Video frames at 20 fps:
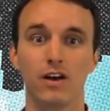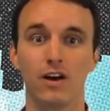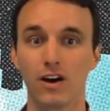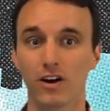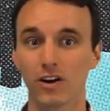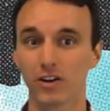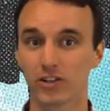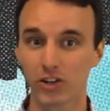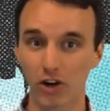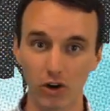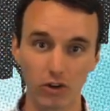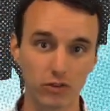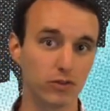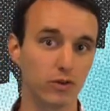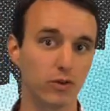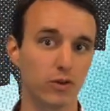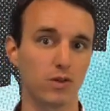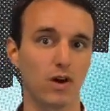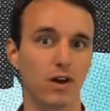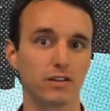our
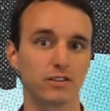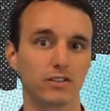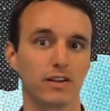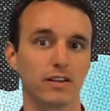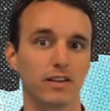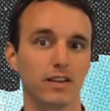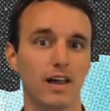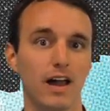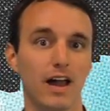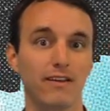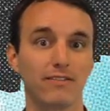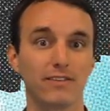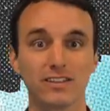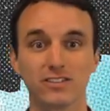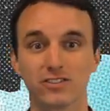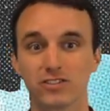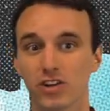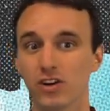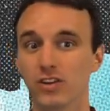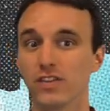go-to thoughts on life,
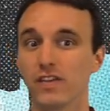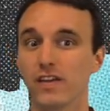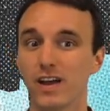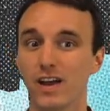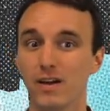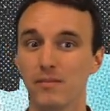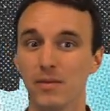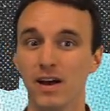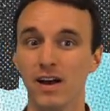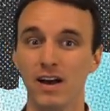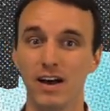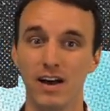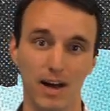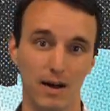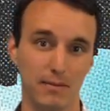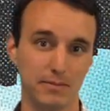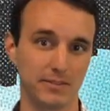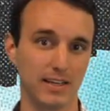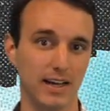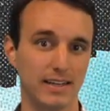and turned them
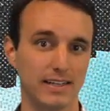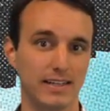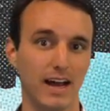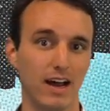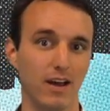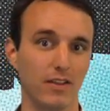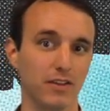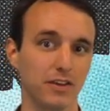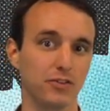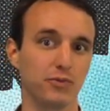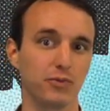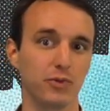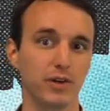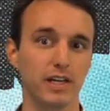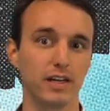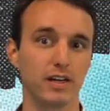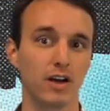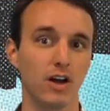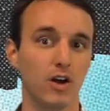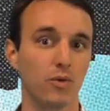upside down. This
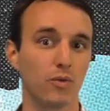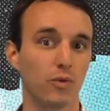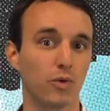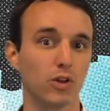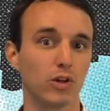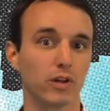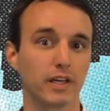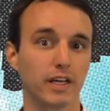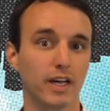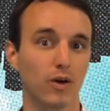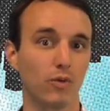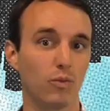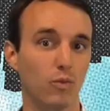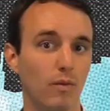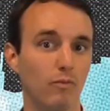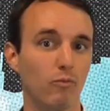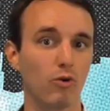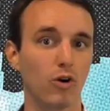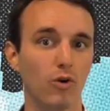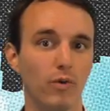week, we're looking at
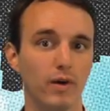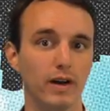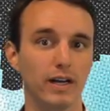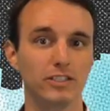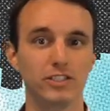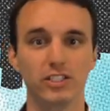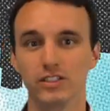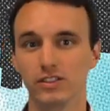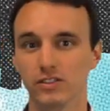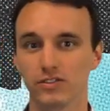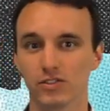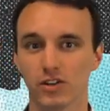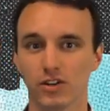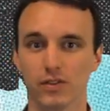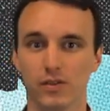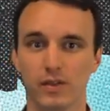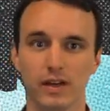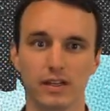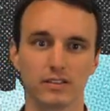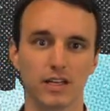one more way Jesus
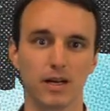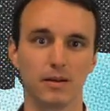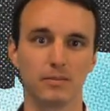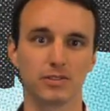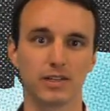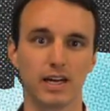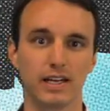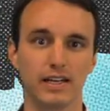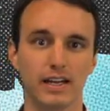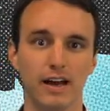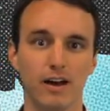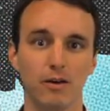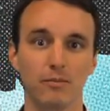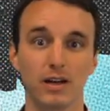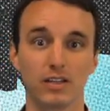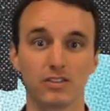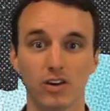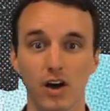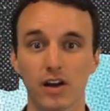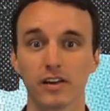turned things upside down
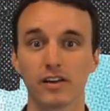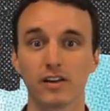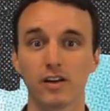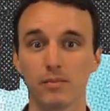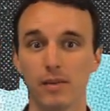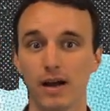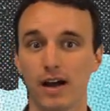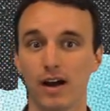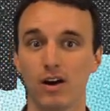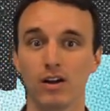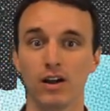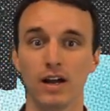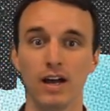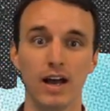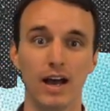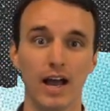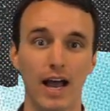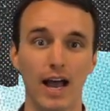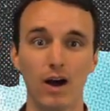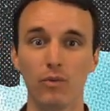by talking about
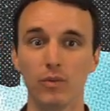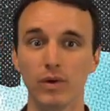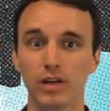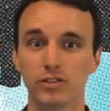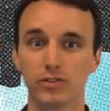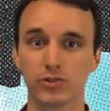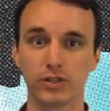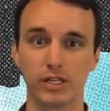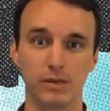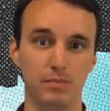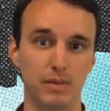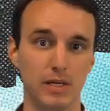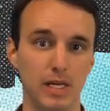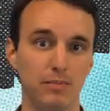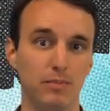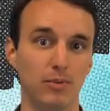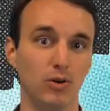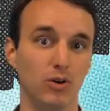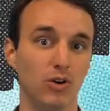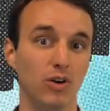how we treat
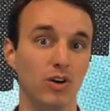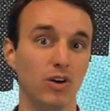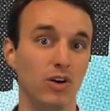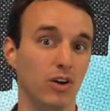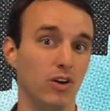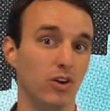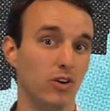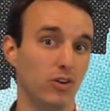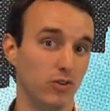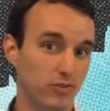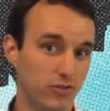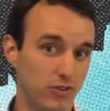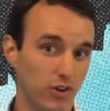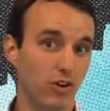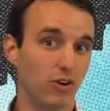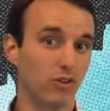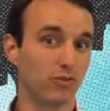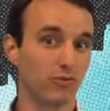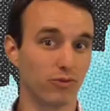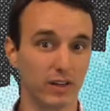people who
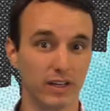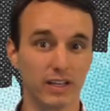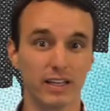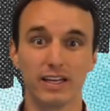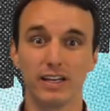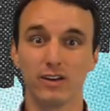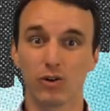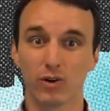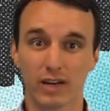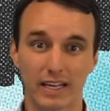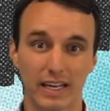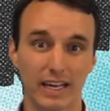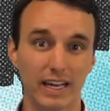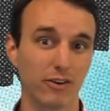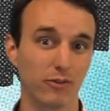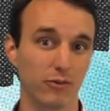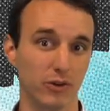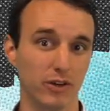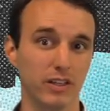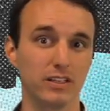don't really or
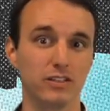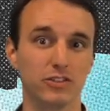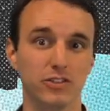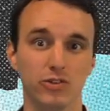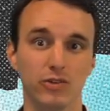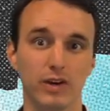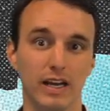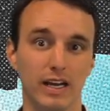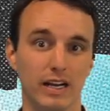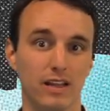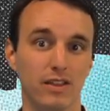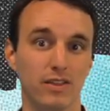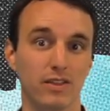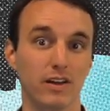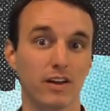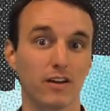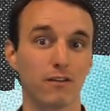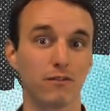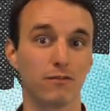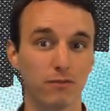can't really do
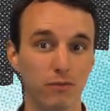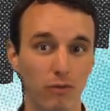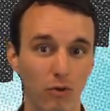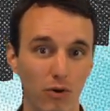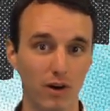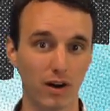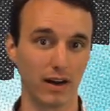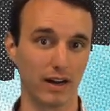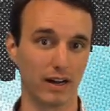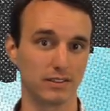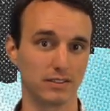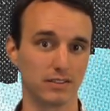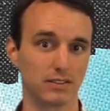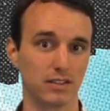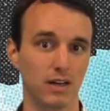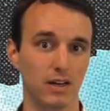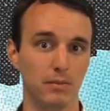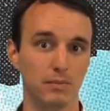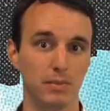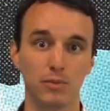anything for us.
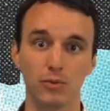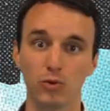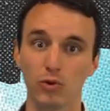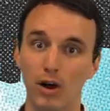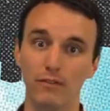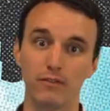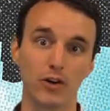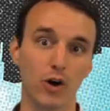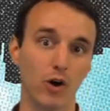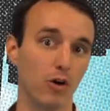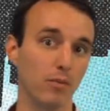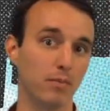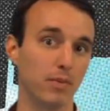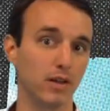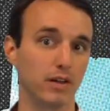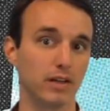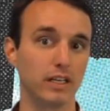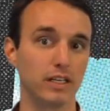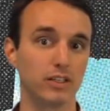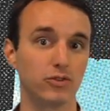People who have no
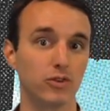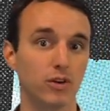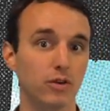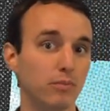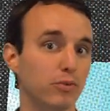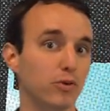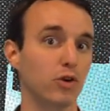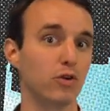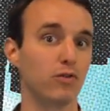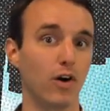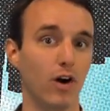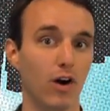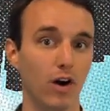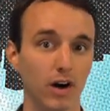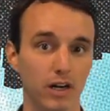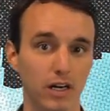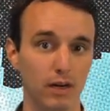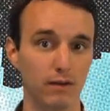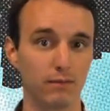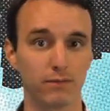ability to improve
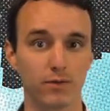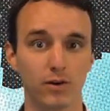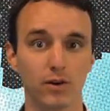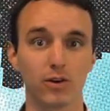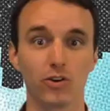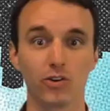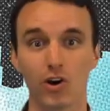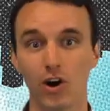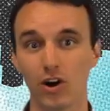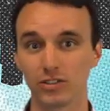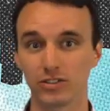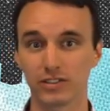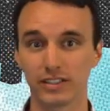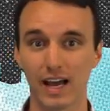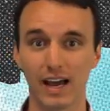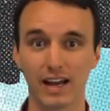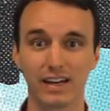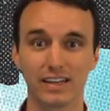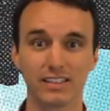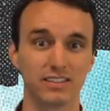our comfort or our
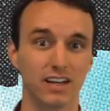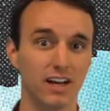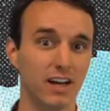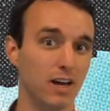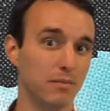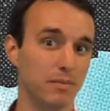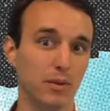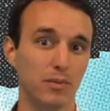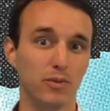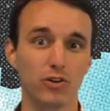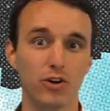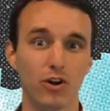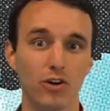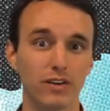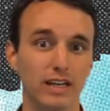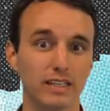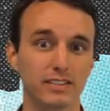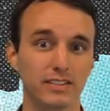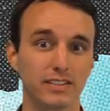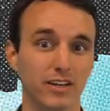status. People who don't
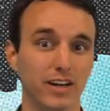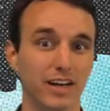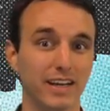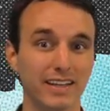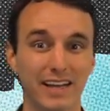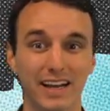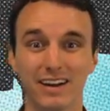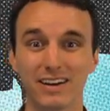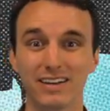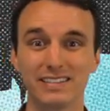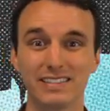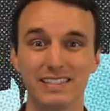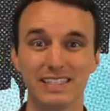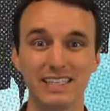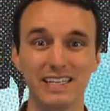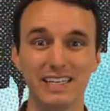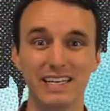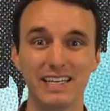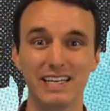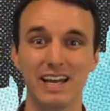necessarily
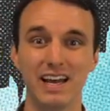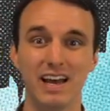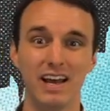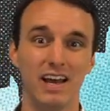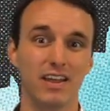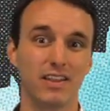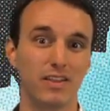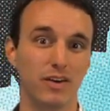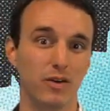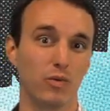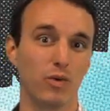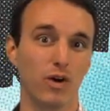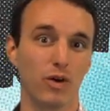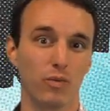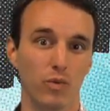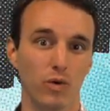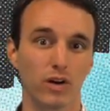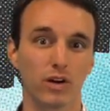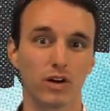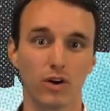guarantee that what
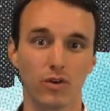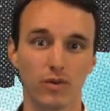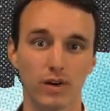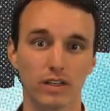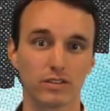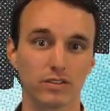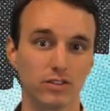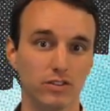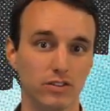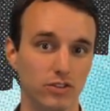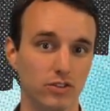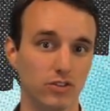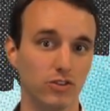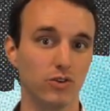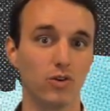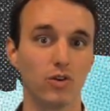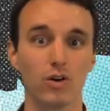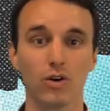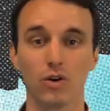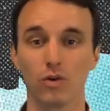we're going to
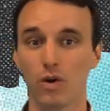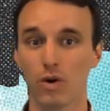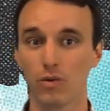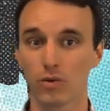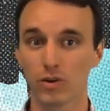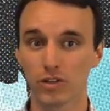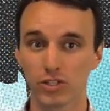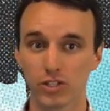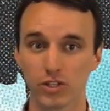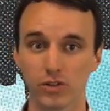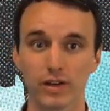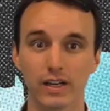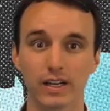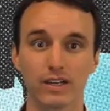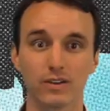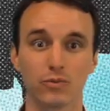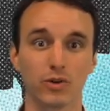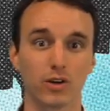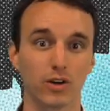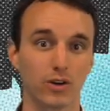do or what we're
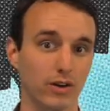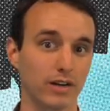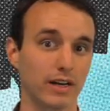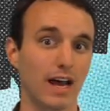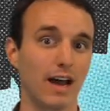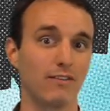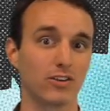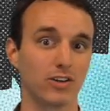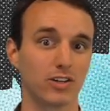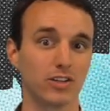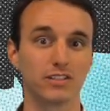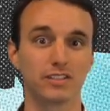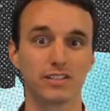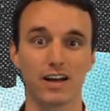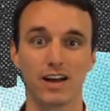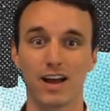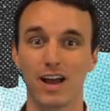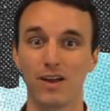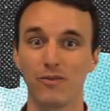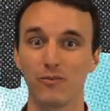doing, we're going to have a good
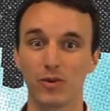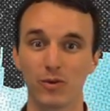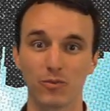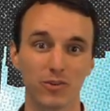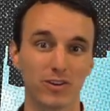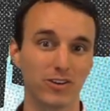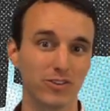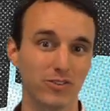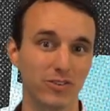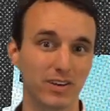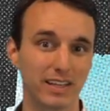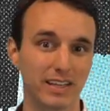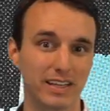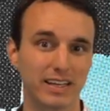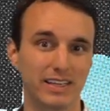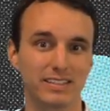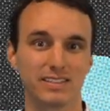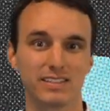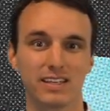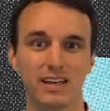time when we're doing
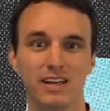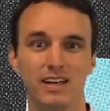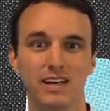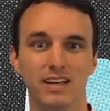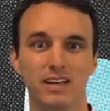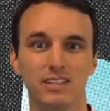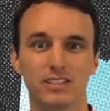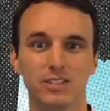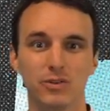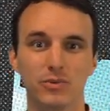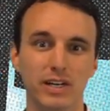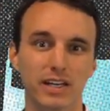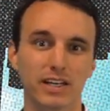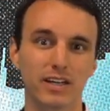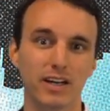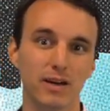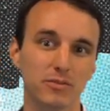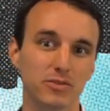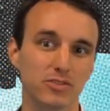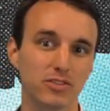this. See, when it
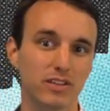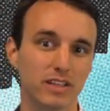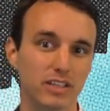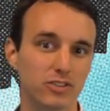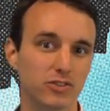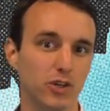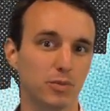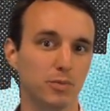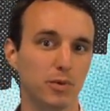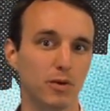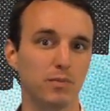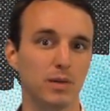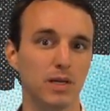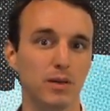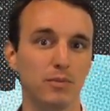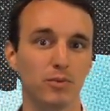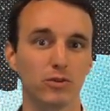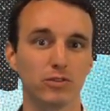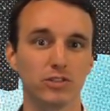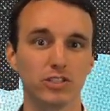comes to this group of
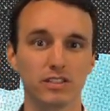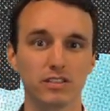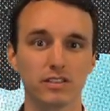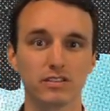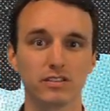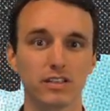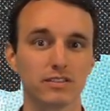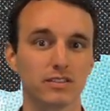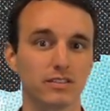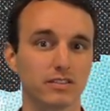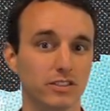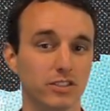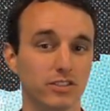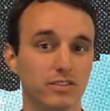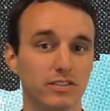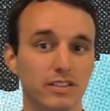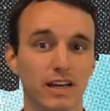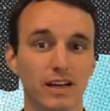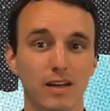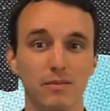people, Jesus doesn't
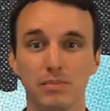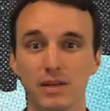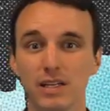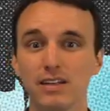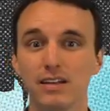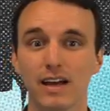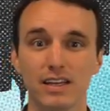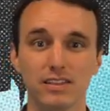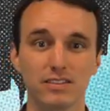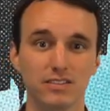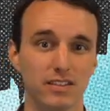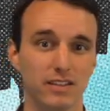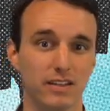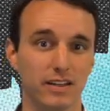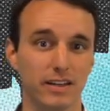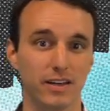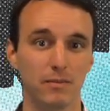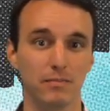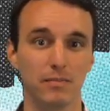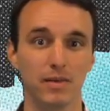just say, be nice to
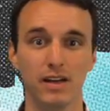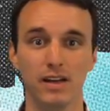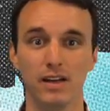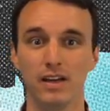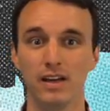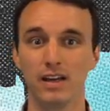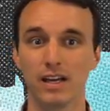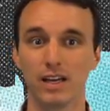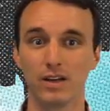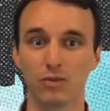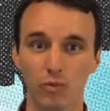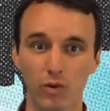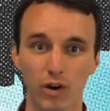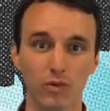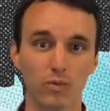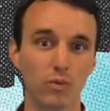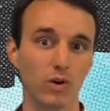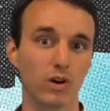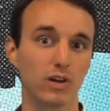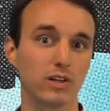them. In
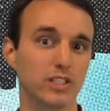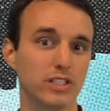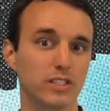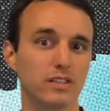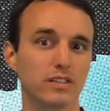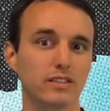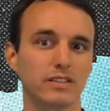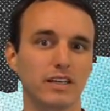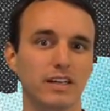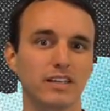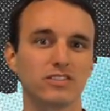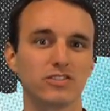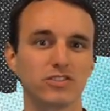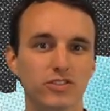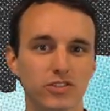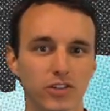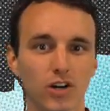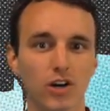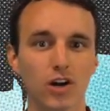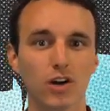one word, Jesus says,
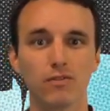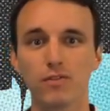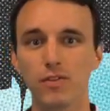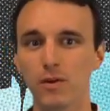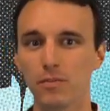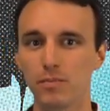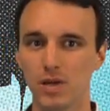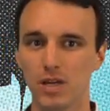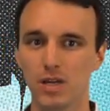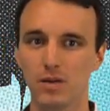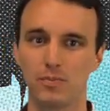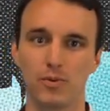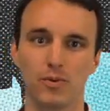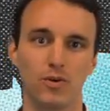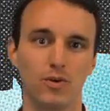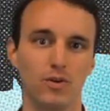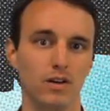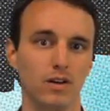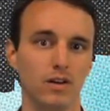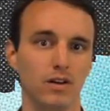serve the
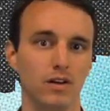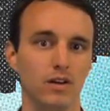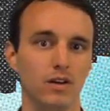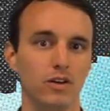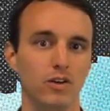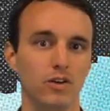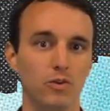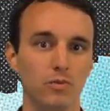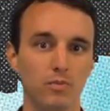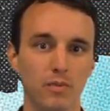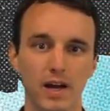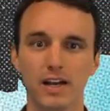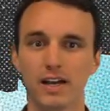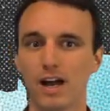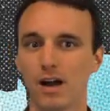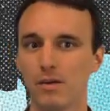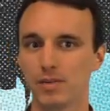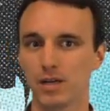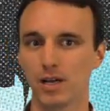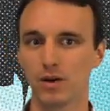people who might
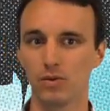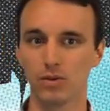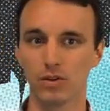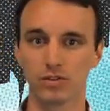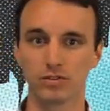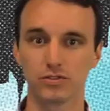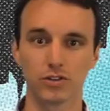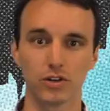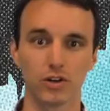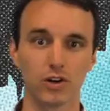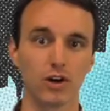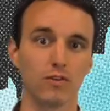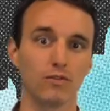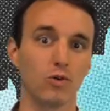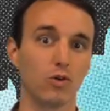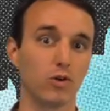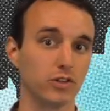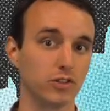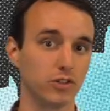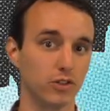not be able to serve
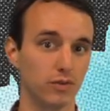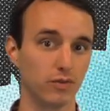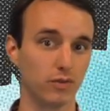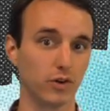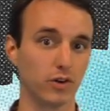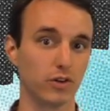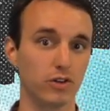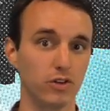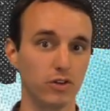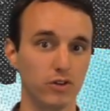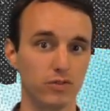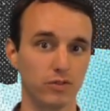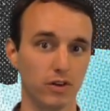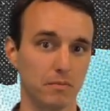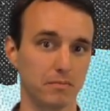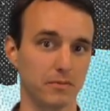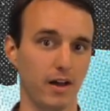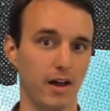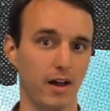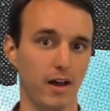or do for you
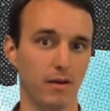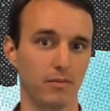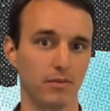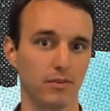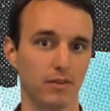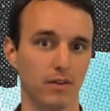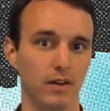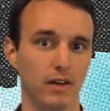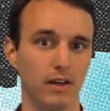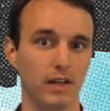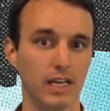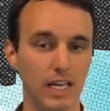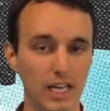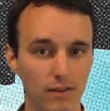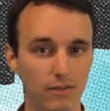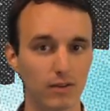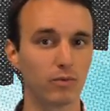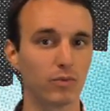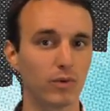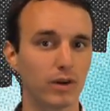sometimes,
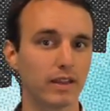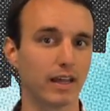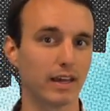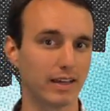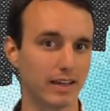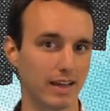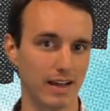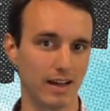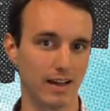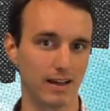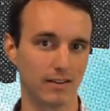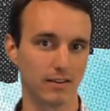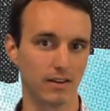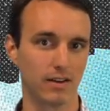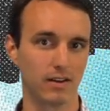even when they can't.